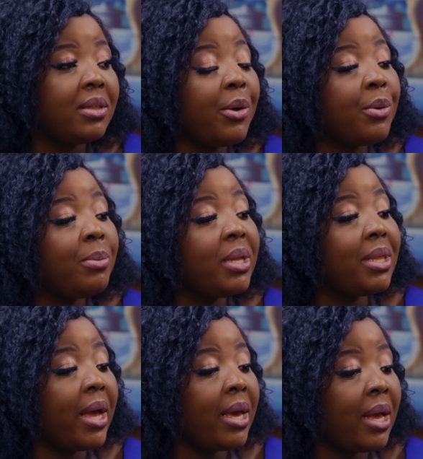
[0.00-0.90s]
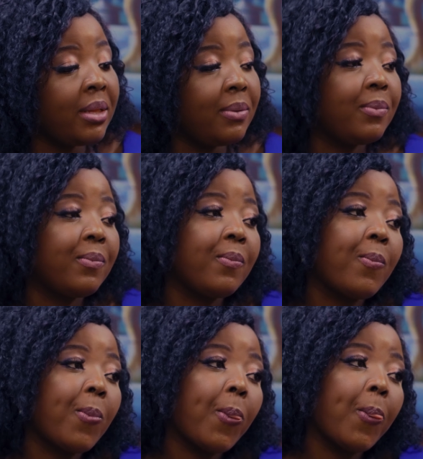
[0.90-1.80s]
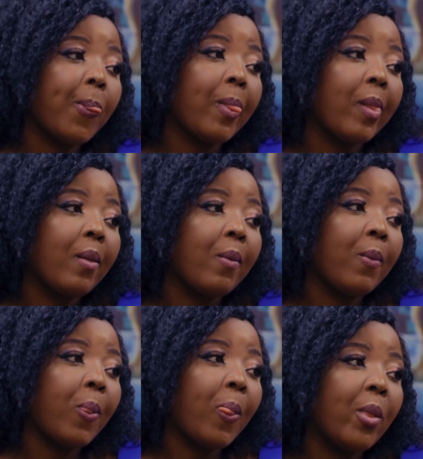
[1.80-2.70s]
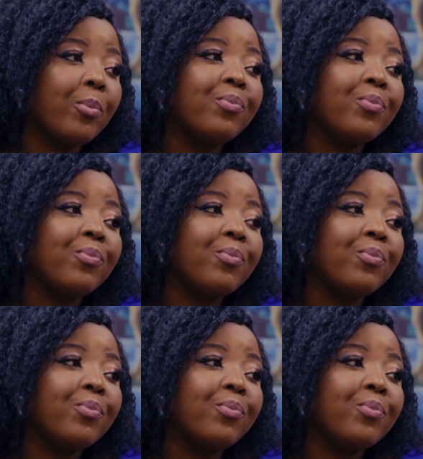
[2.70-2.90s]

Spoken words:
I talk about entertaining these visitors. You need to